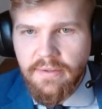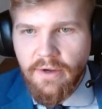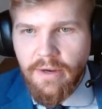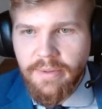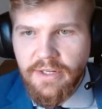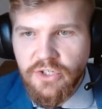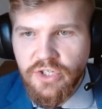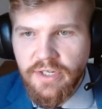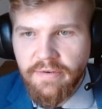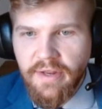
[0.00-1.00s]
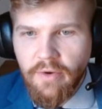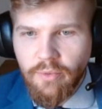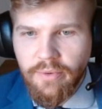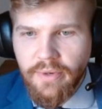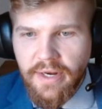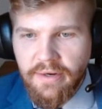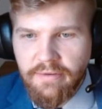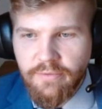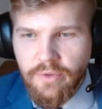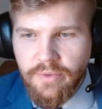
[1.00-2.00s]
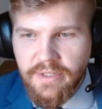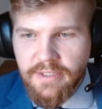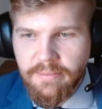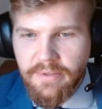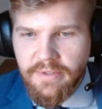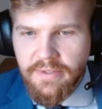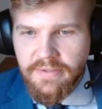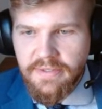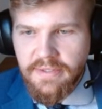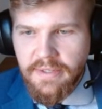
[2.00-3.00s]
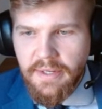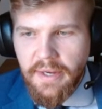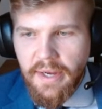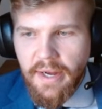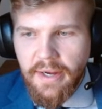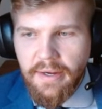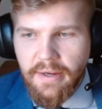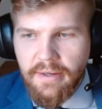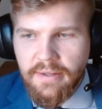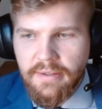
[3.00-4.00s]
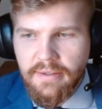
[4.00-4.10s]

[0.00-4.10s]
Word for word: a combination of Kane and foreign work experience? Uh,